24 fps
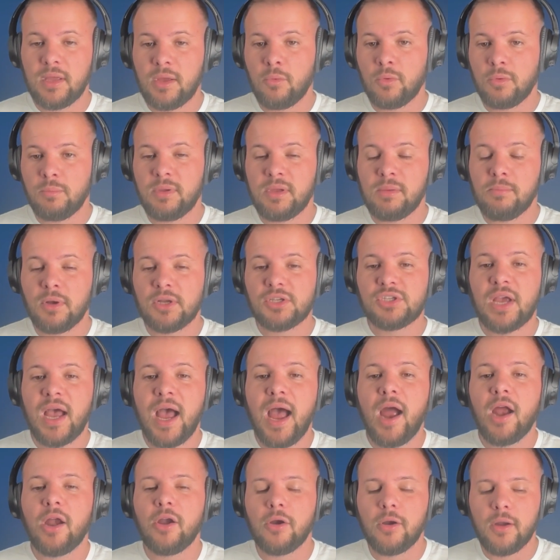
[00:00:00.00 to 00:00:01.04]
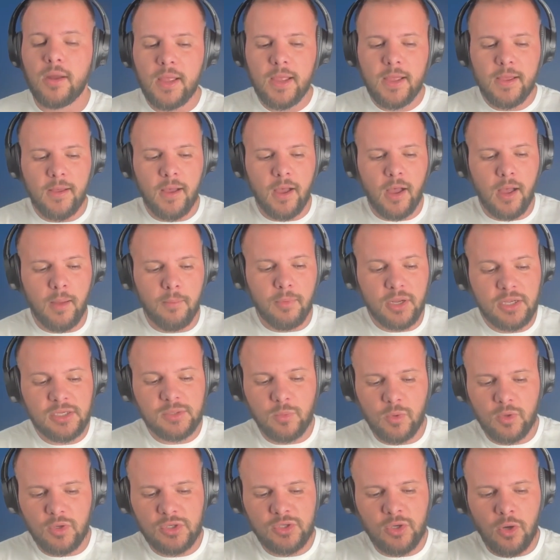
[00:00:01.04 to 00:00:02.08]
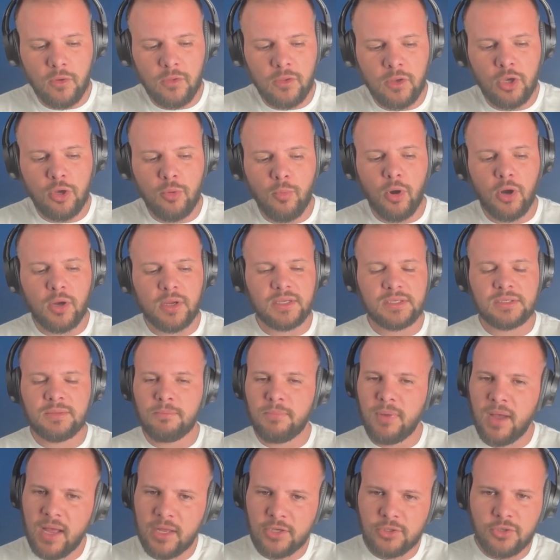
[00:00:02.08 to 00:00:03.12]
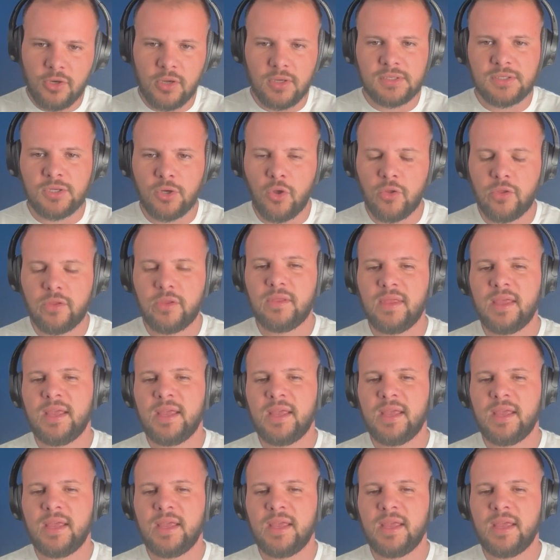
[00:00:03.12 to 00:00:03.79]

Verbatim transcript: it would be much higher uh, because we were starting the new markets and buying trucks and all the